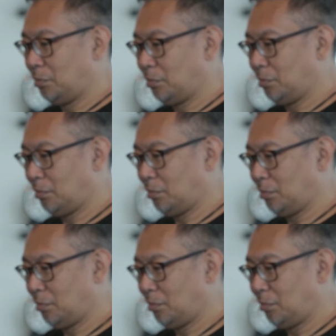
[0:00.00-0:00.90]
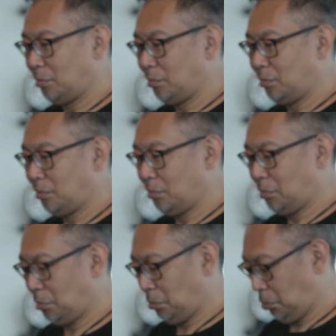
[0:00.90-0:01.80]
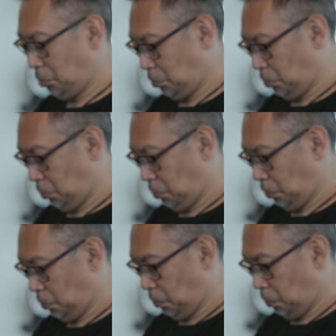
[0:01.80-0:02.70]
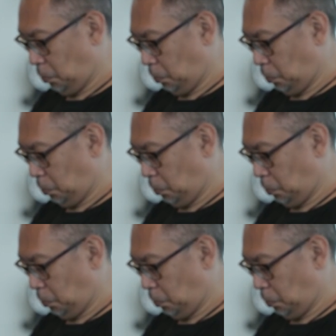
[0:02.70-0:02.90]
[no speech]